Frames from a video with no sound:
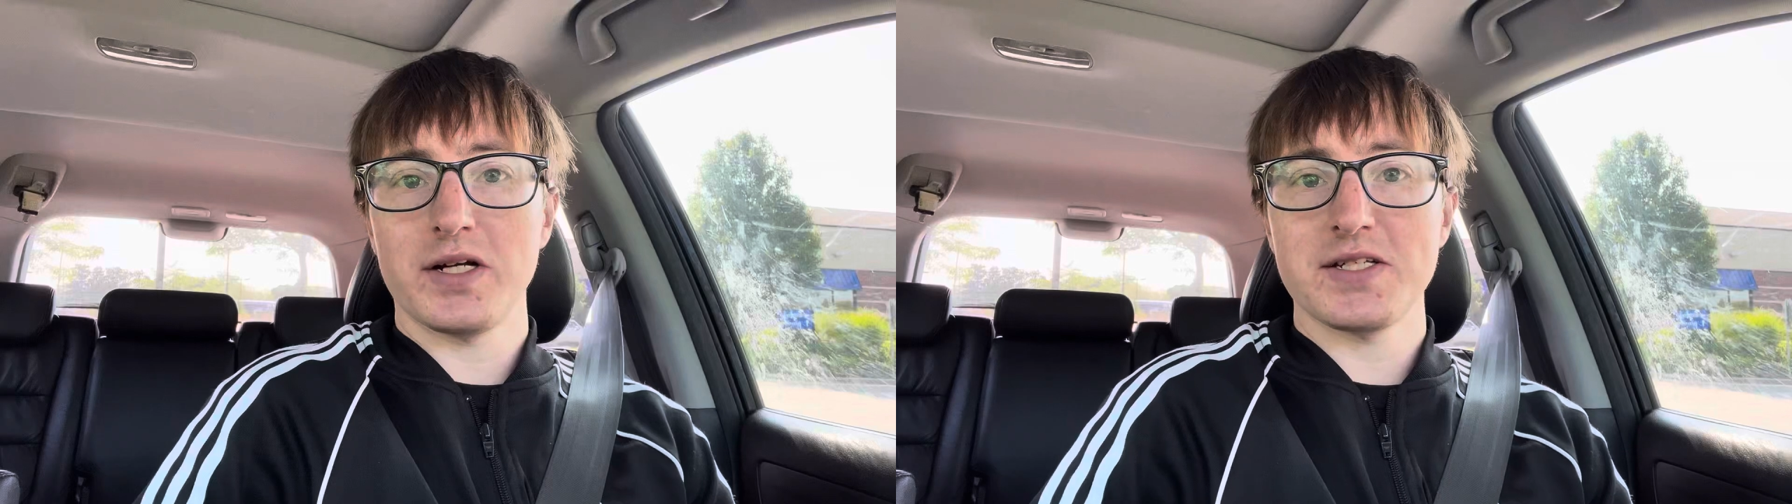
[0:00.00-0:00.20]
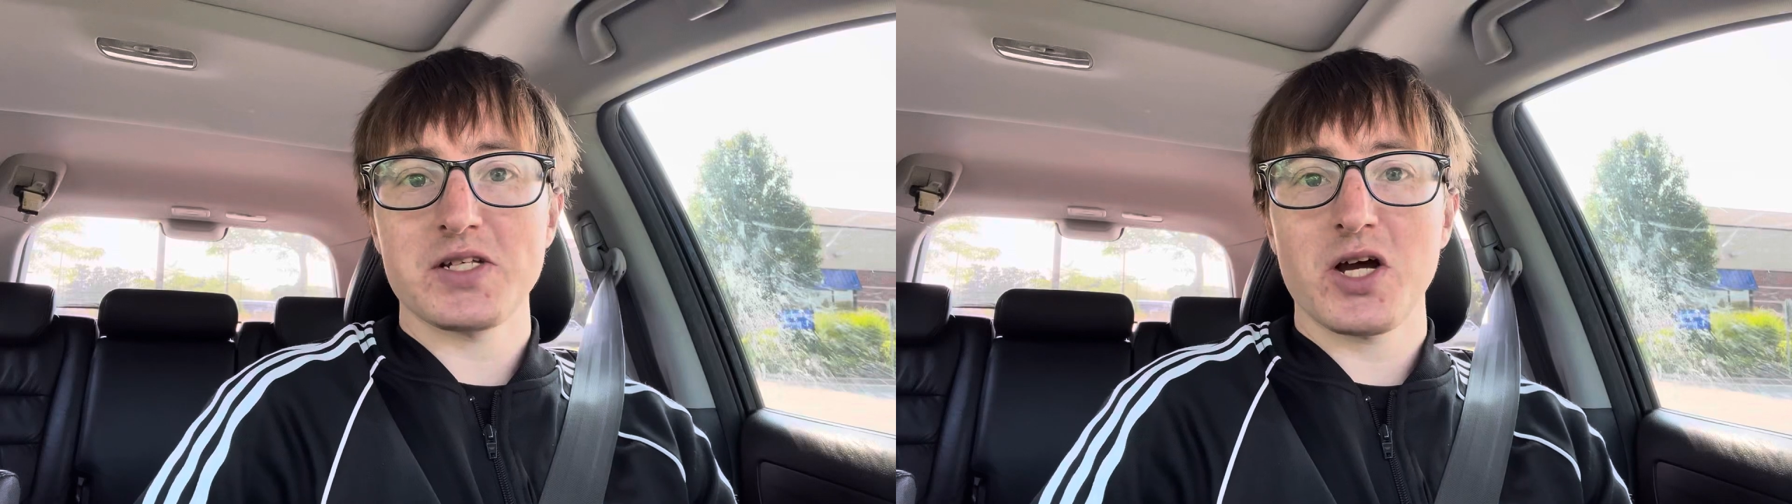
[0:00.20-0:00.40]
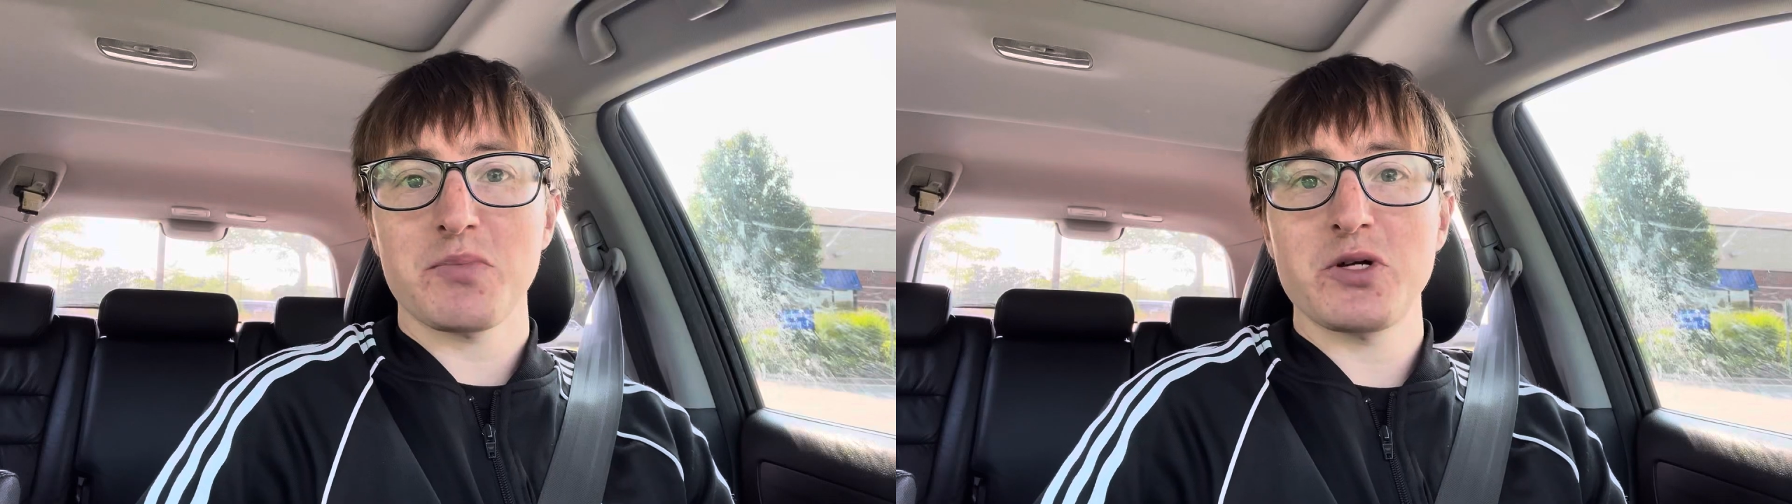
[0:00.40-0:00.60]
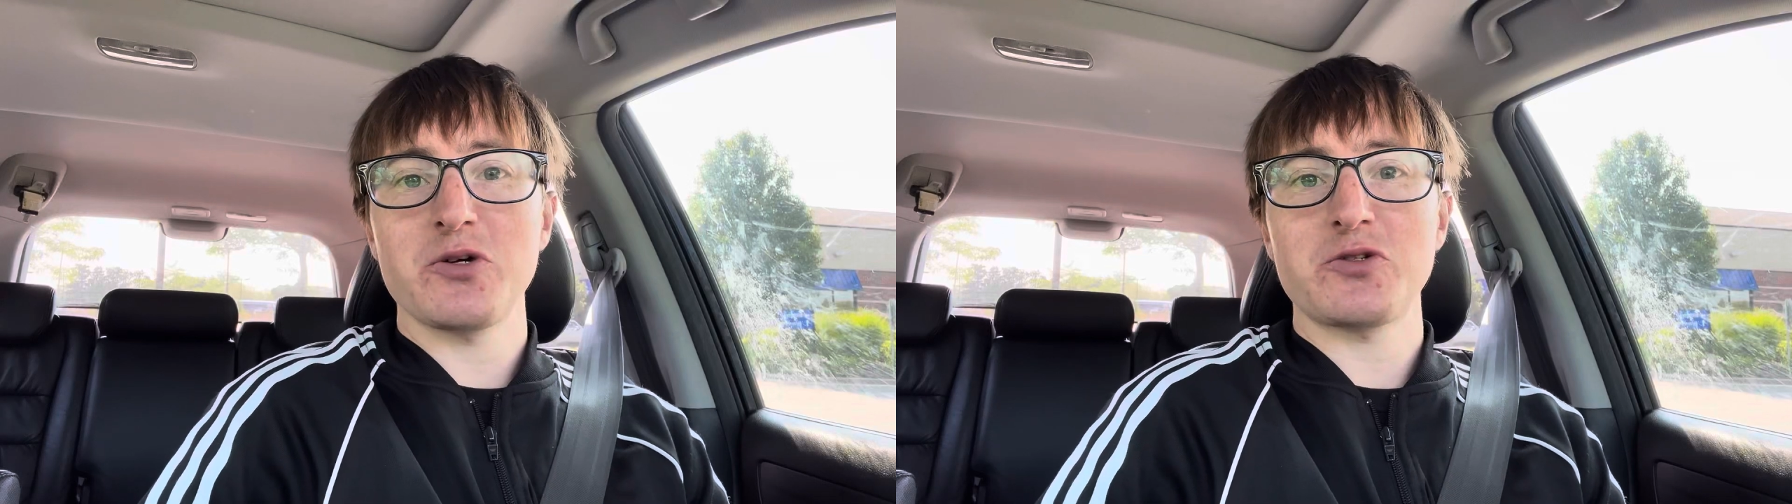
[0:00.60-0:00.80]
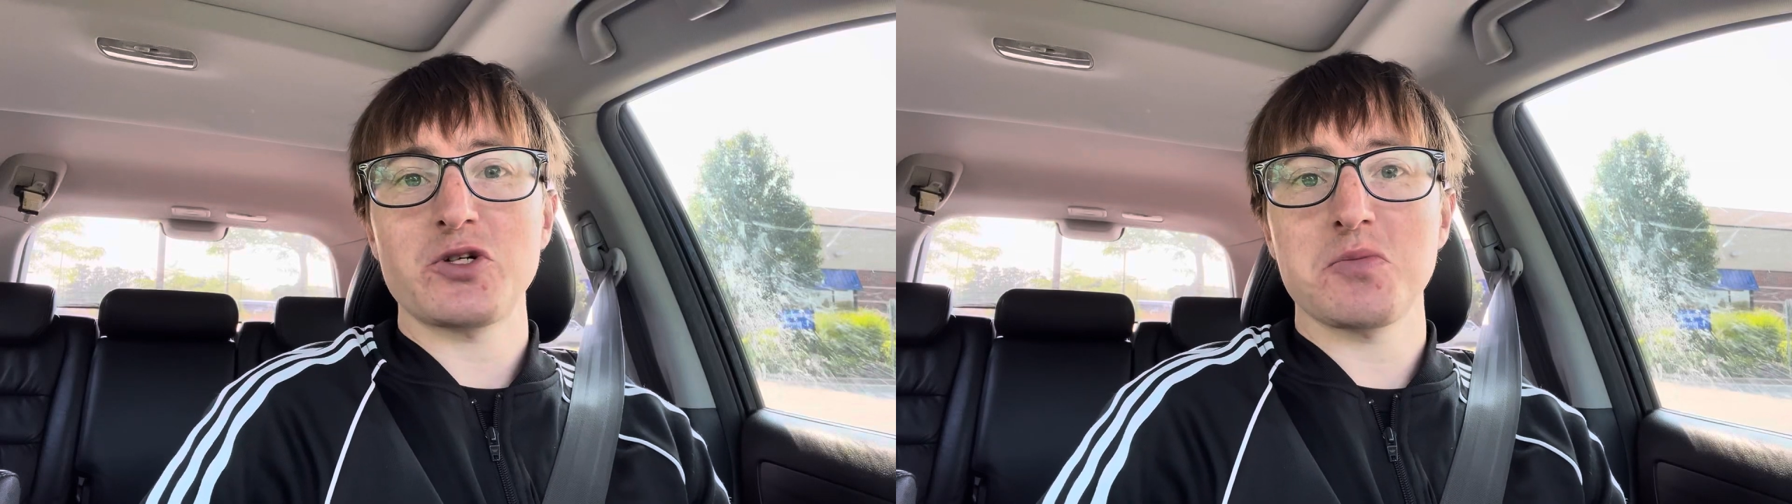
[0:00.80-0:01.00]
is up,
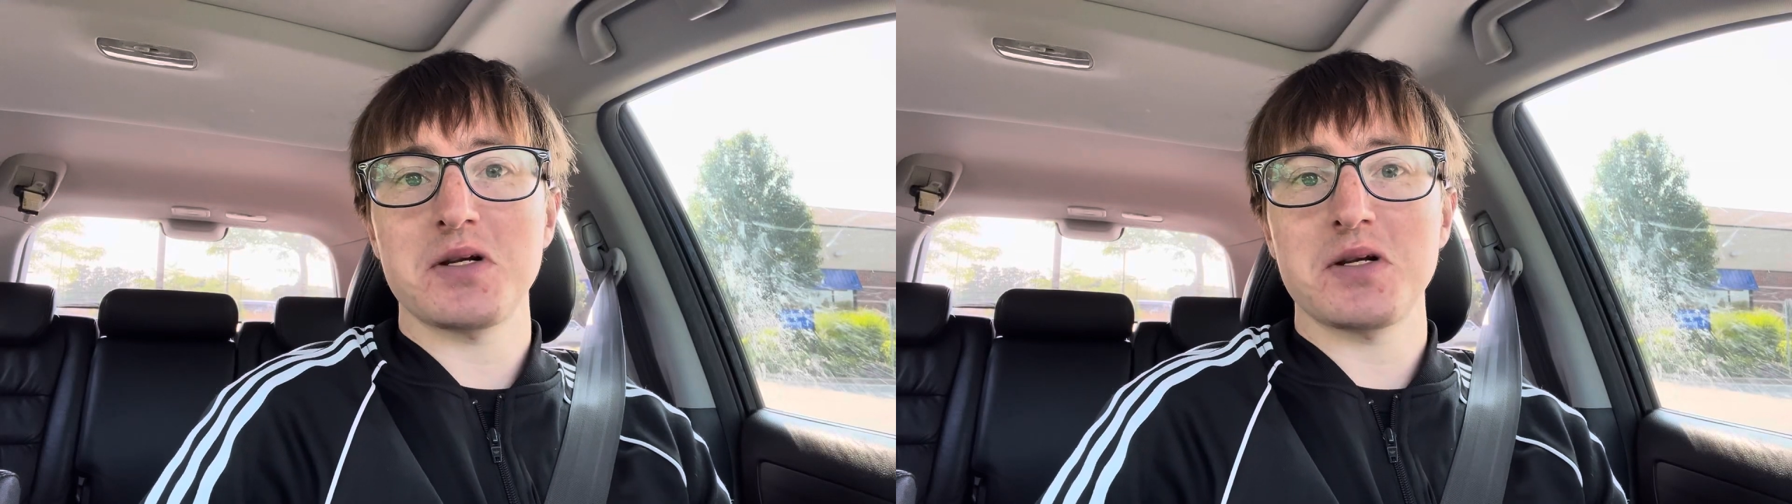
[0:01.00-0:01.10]
YouTube?